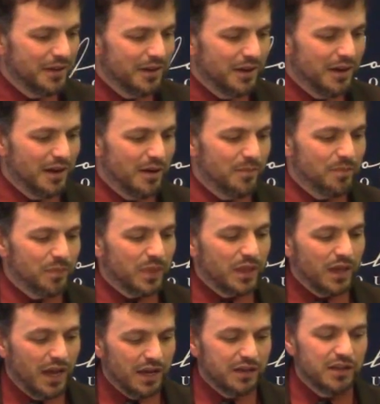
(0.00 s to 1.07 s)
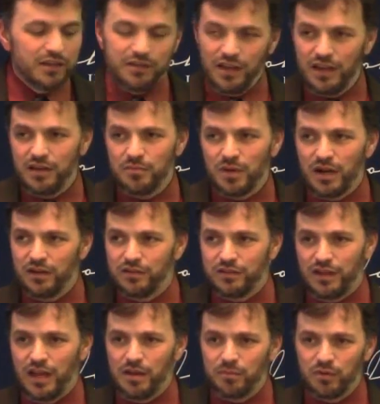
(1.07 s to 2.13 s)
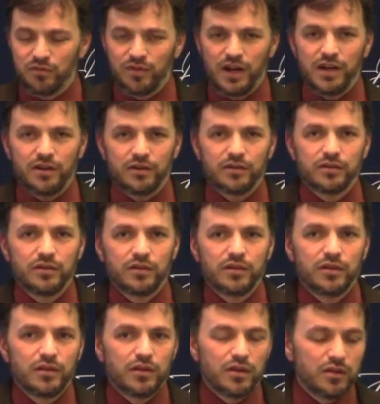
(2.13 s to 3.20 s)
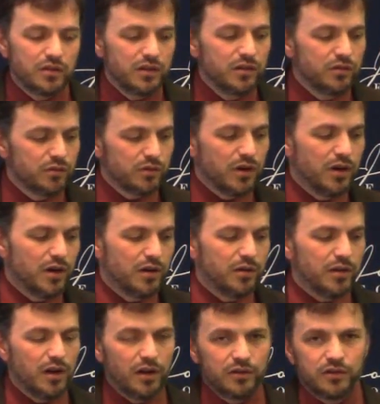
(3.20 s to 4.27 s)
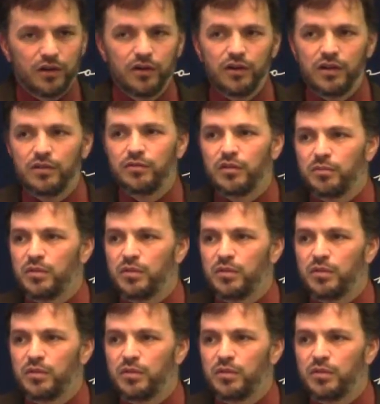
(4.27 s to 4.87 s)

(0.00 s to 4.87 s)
Um, and get taken by a scam provider. These are all alternatives that